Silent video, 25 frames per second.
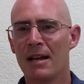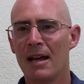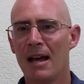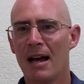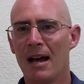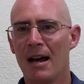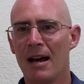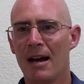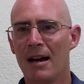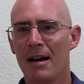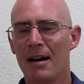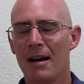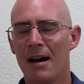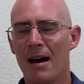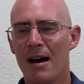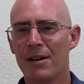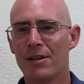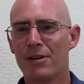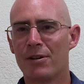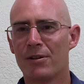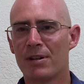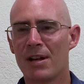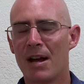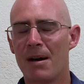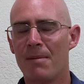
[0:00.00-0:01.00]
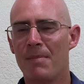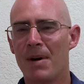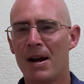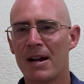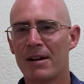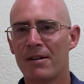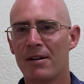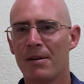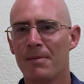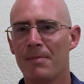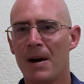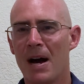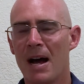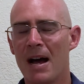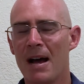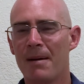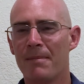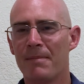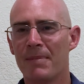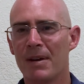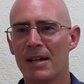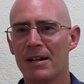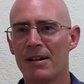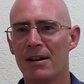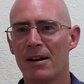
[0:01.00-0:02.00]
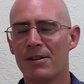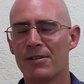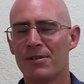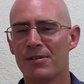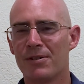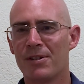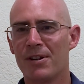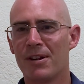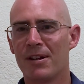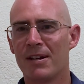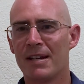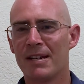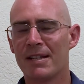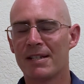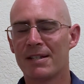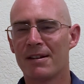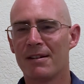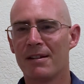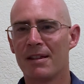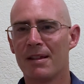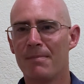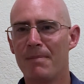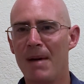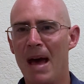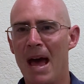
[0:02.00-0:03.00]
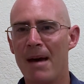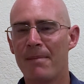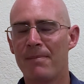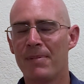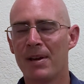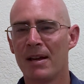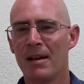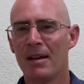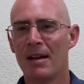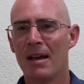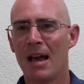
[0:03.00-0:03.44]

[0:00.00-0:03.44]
on your gut microbiome and on your journeys through the map,